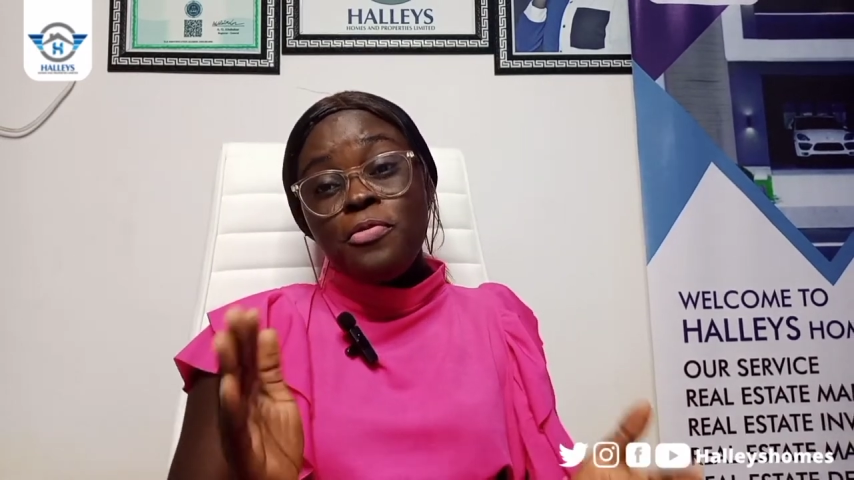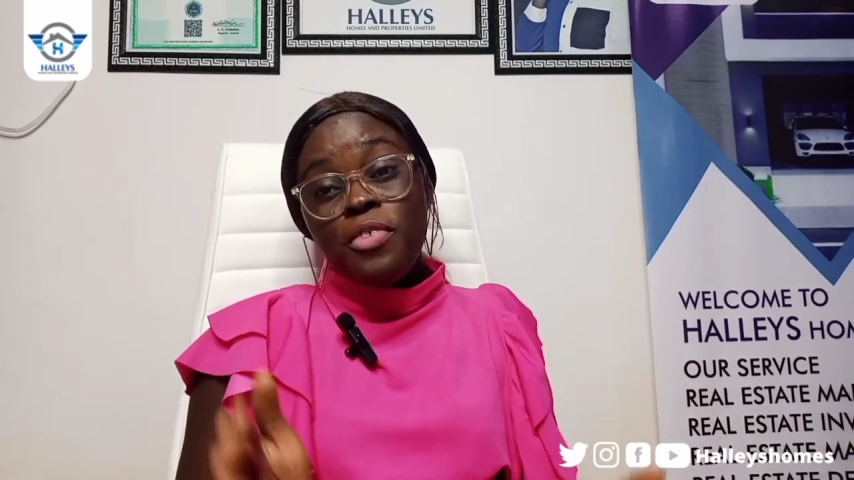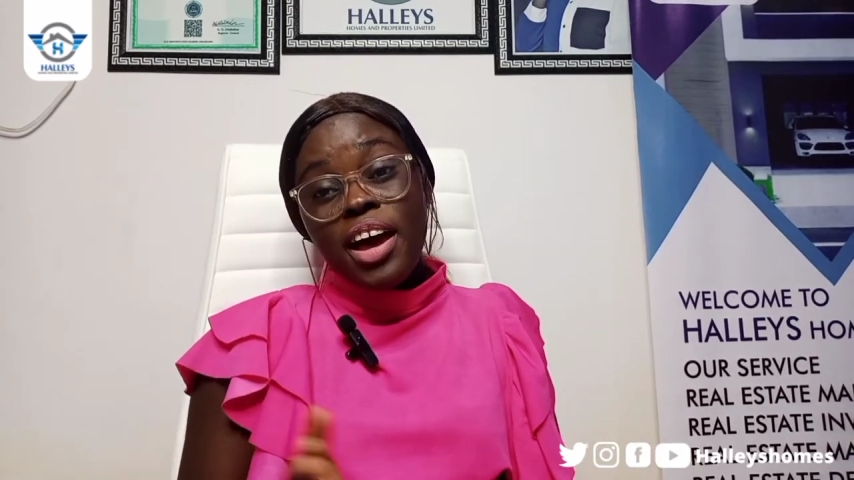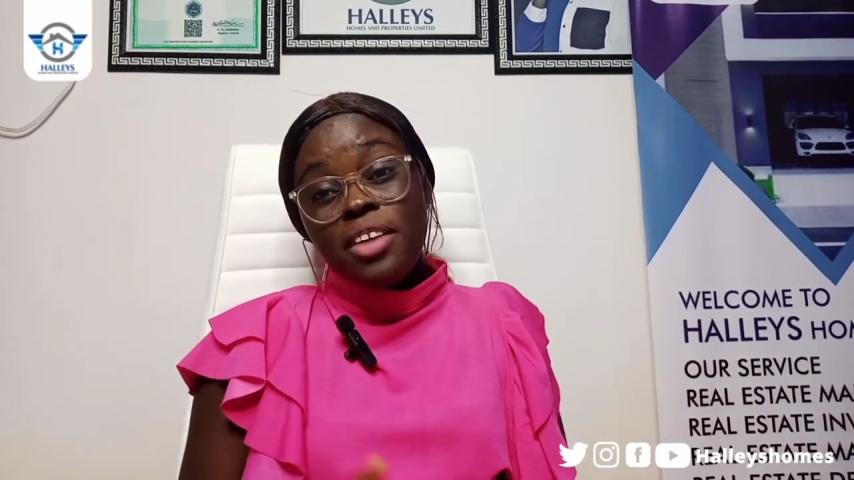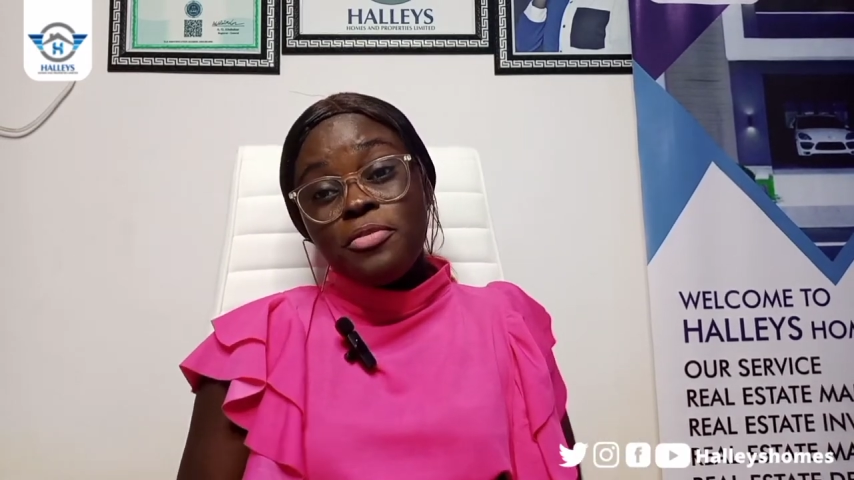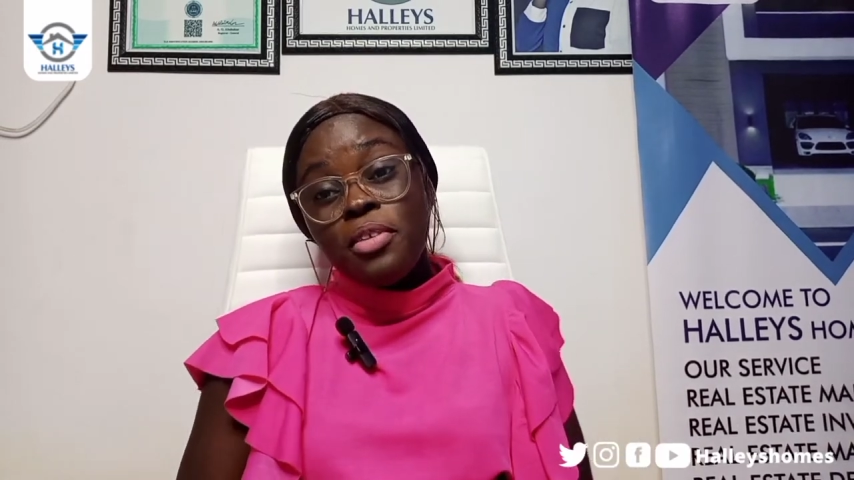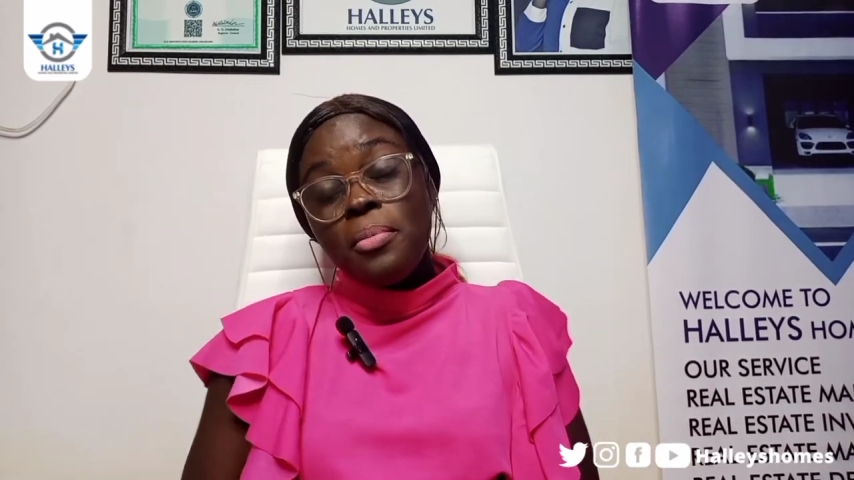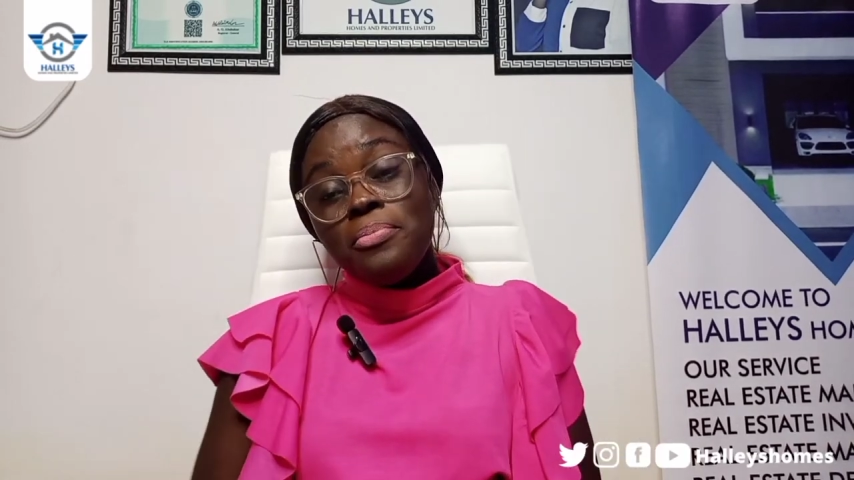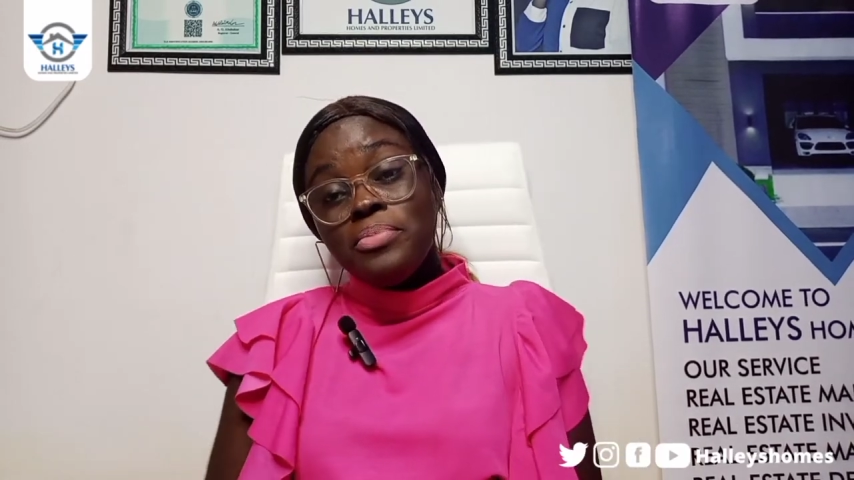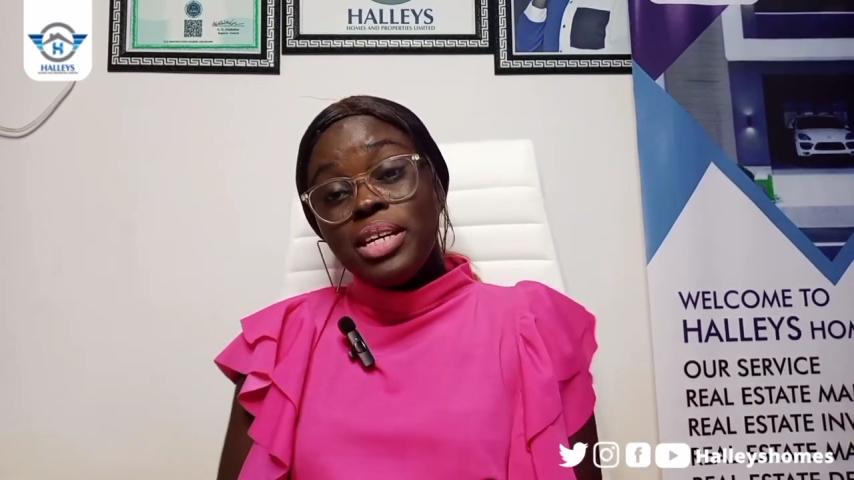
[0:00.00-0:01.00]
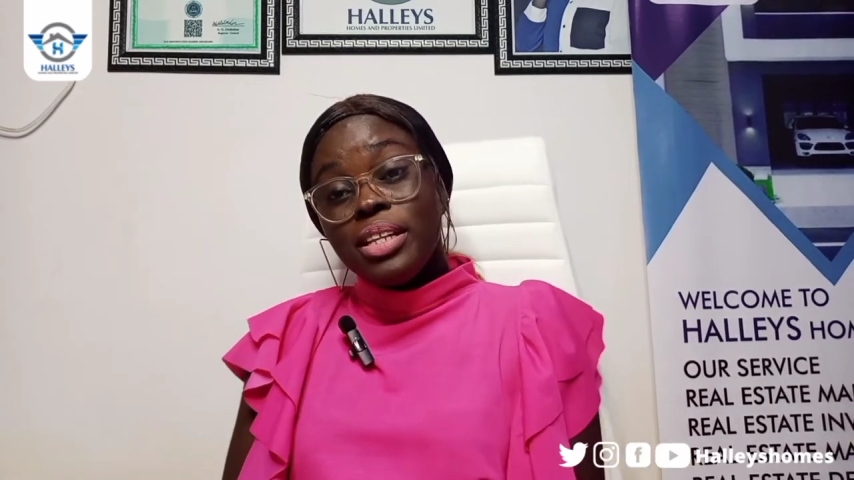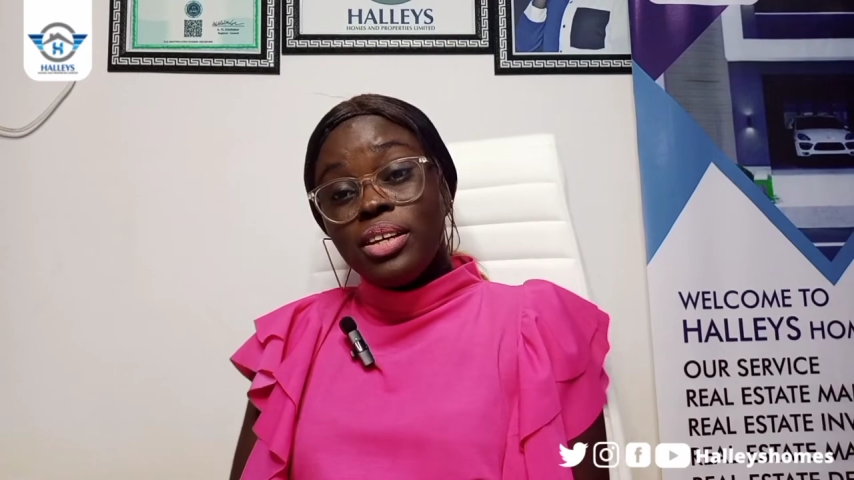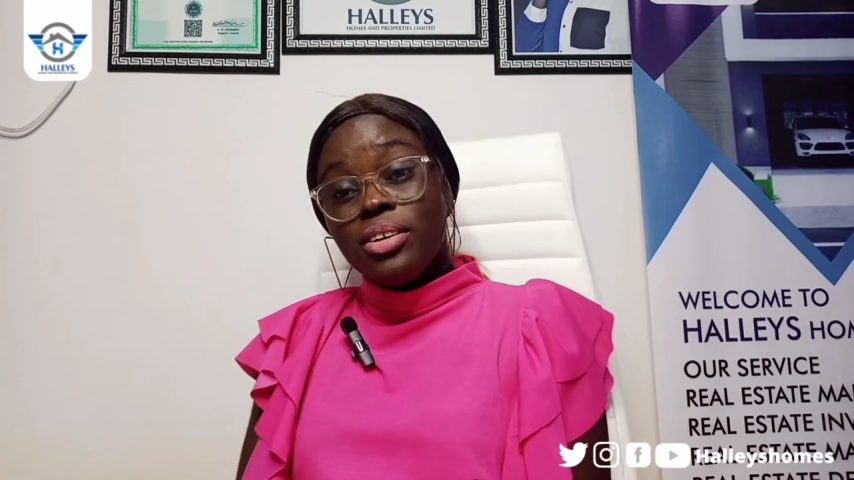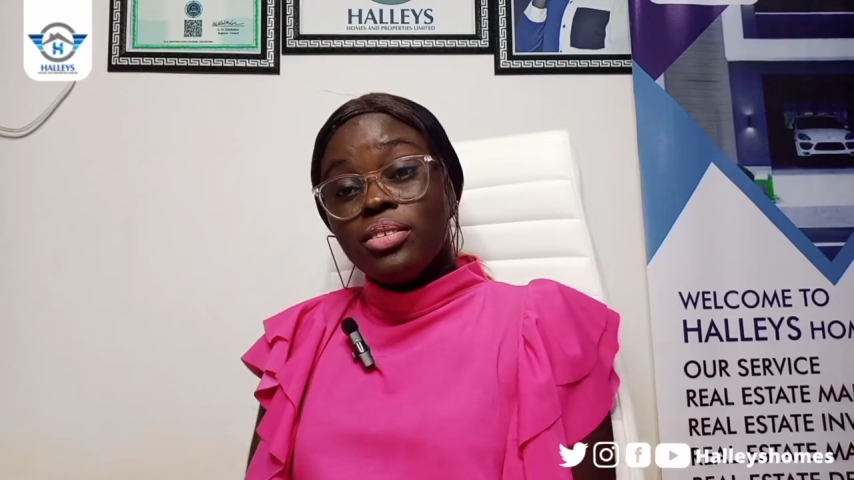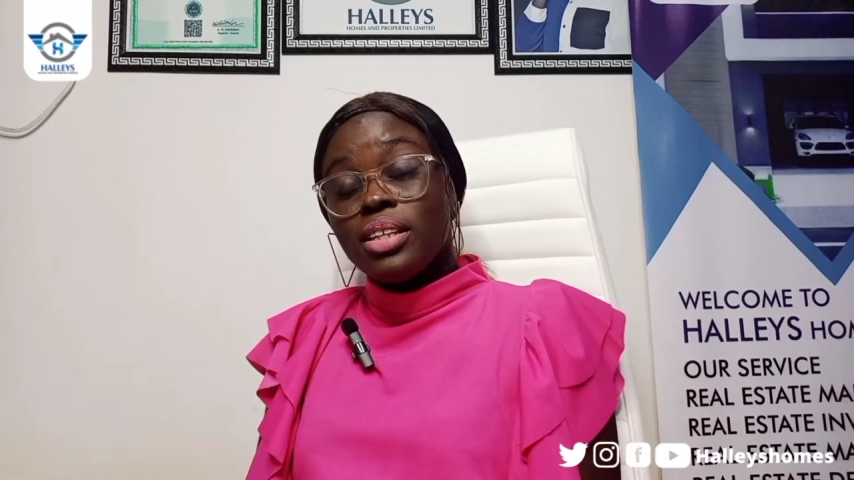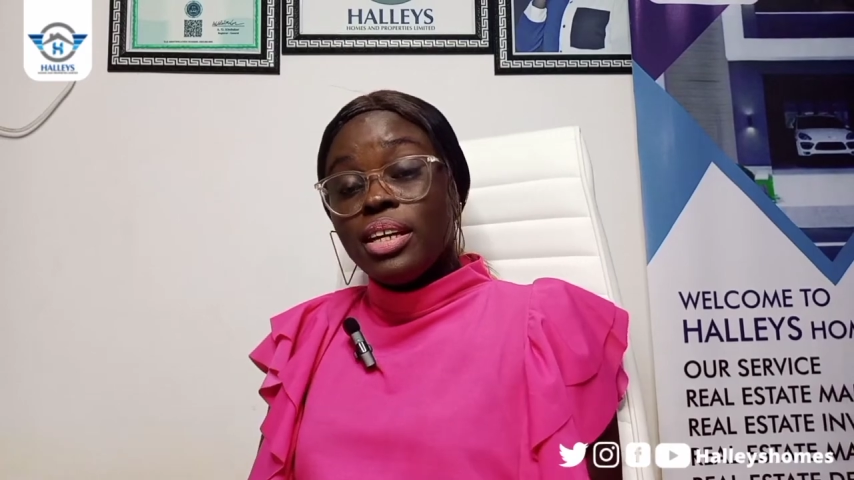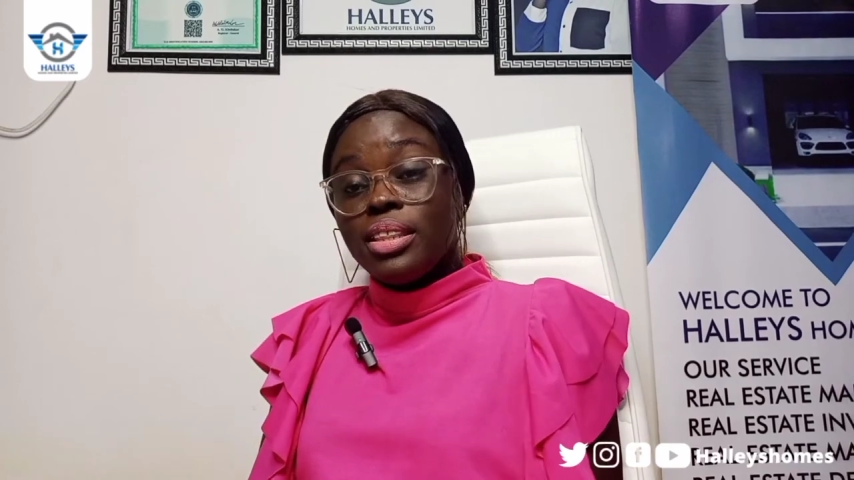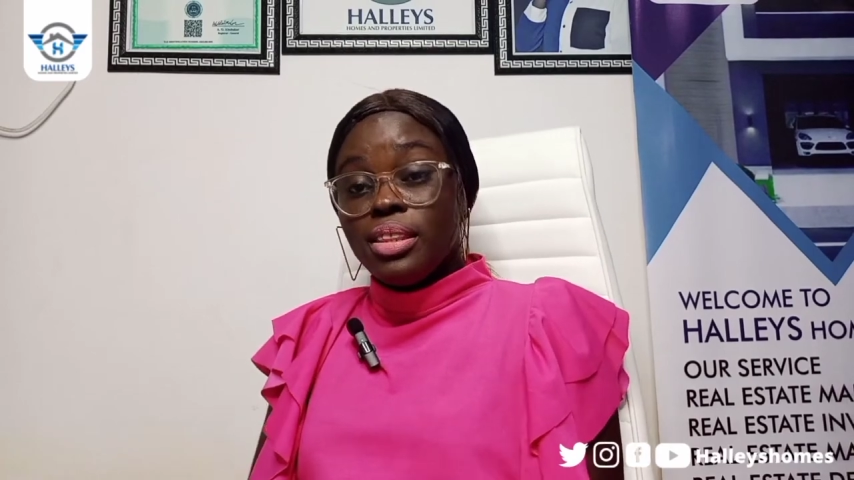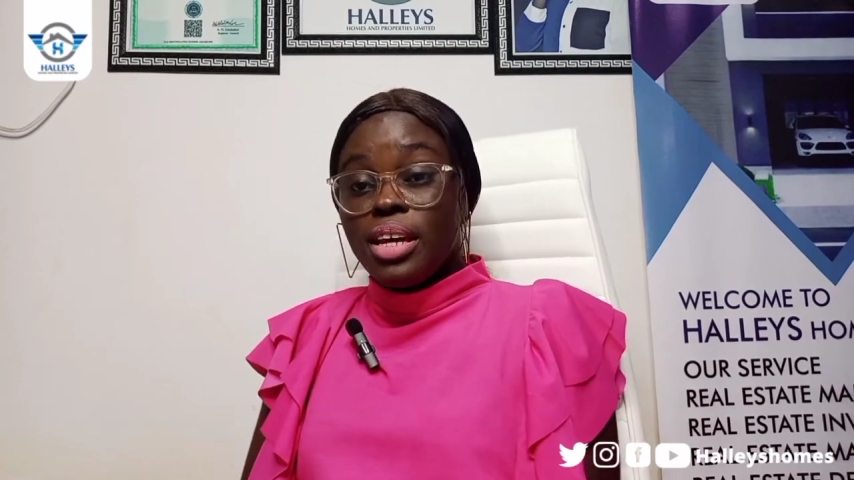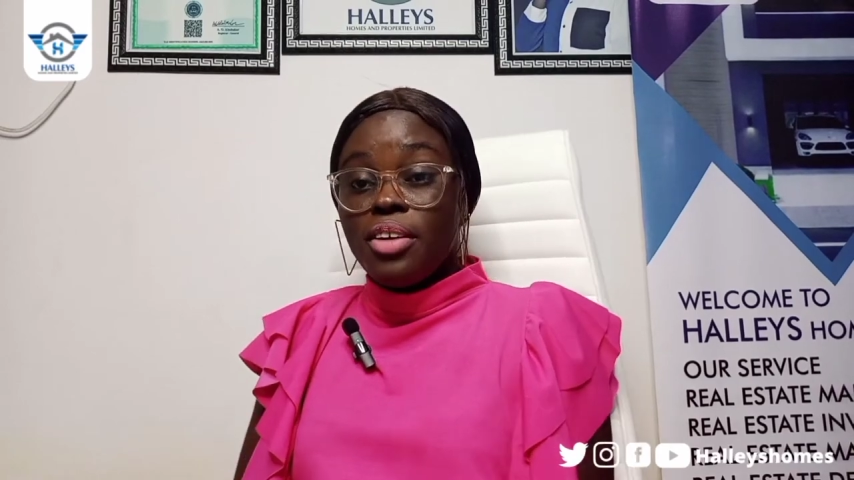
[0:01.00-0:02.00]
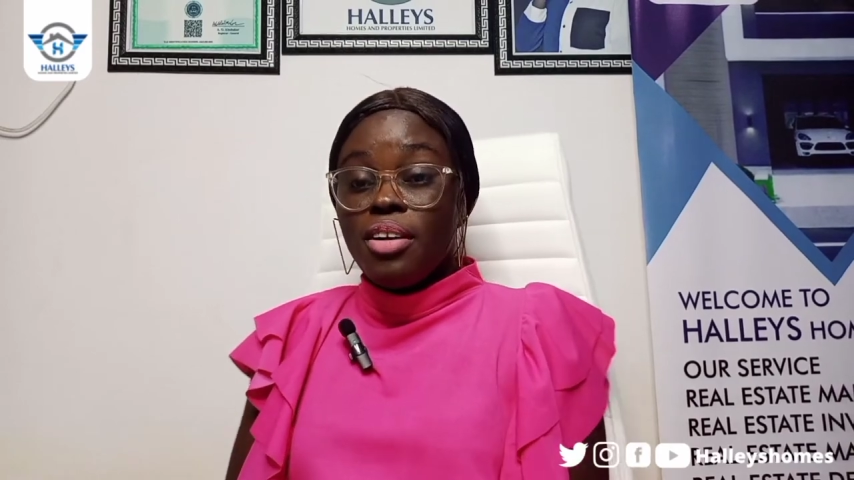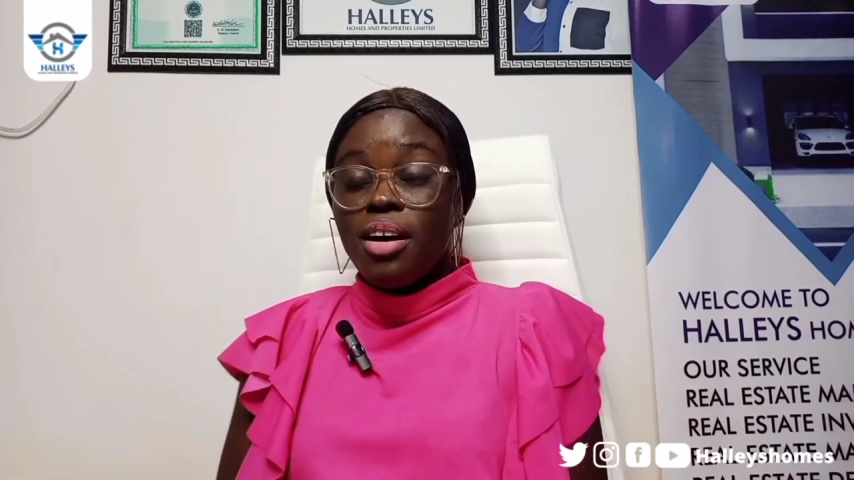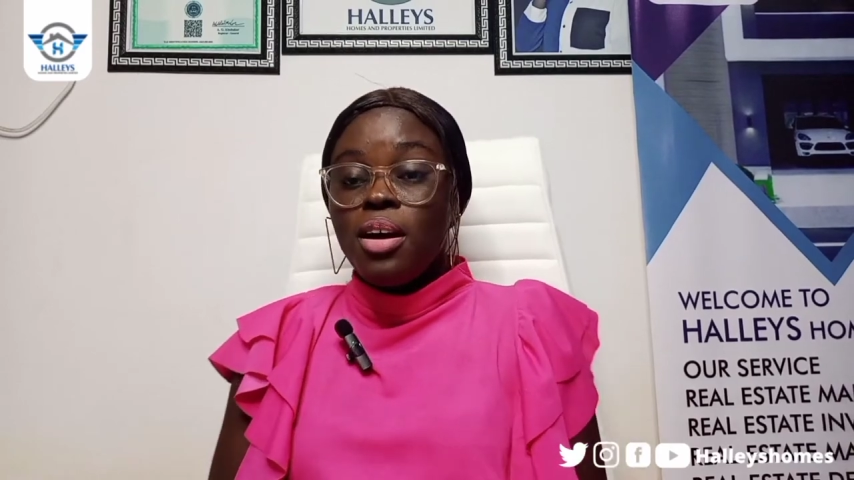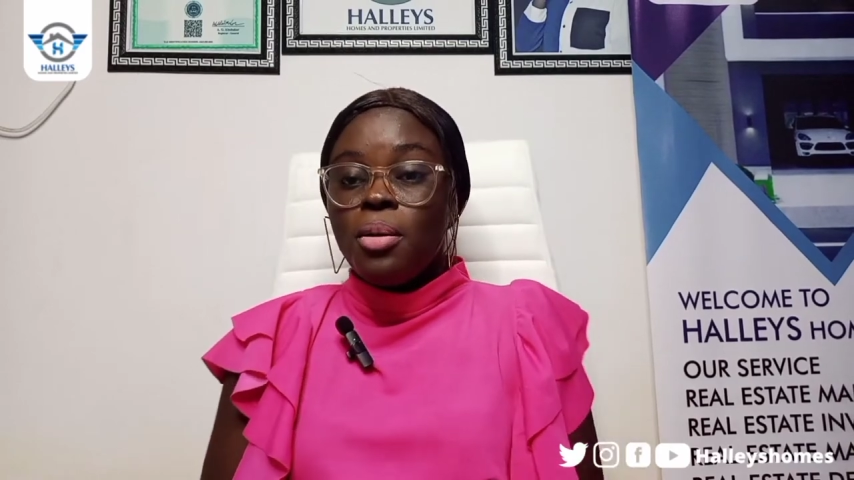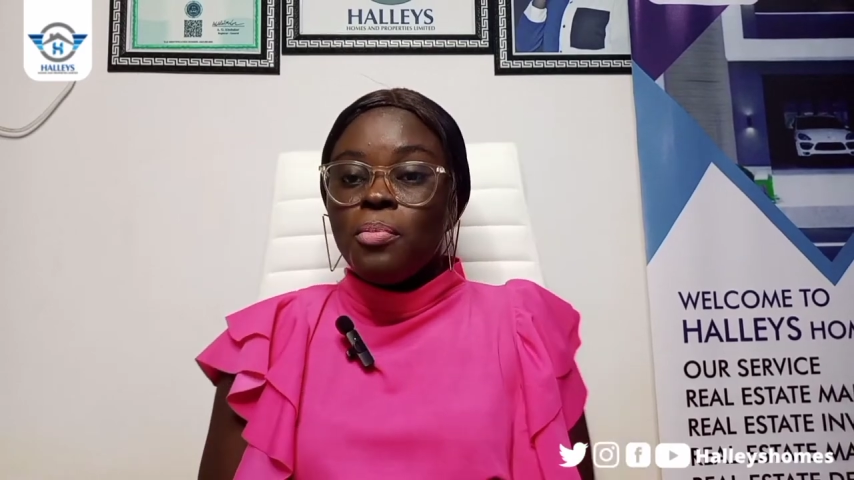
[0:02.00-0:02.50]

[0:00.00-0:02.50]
5 million naira.